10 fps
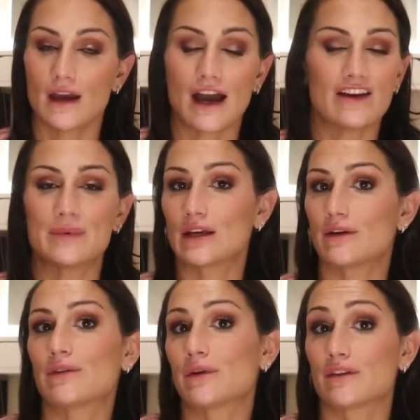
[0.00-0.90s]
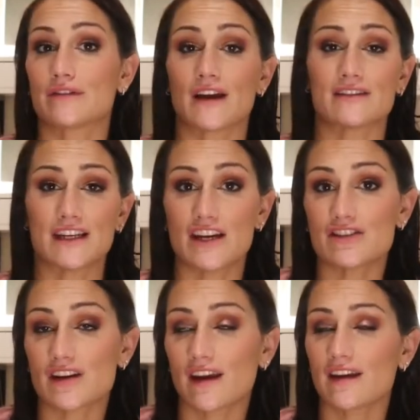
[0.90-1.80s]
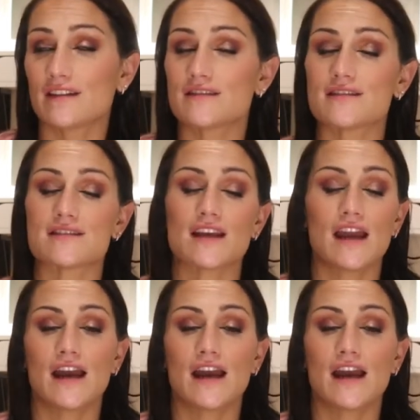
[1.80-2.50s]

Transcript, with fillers: I've been going through other foundations.